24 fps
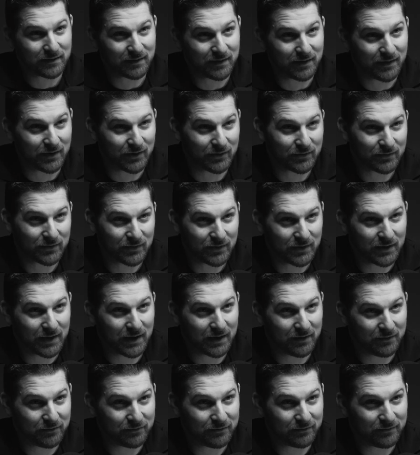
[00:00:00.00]
you
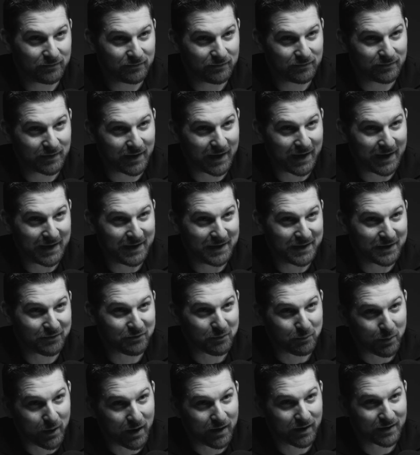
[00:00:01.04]
have 80
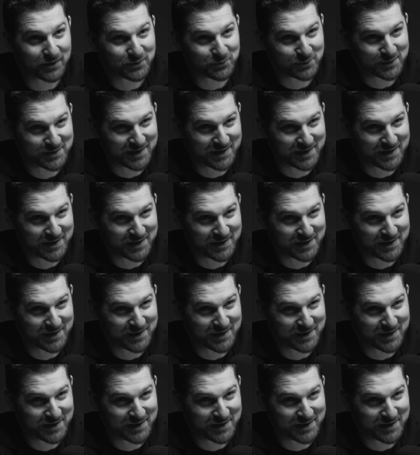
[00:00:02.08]
different products with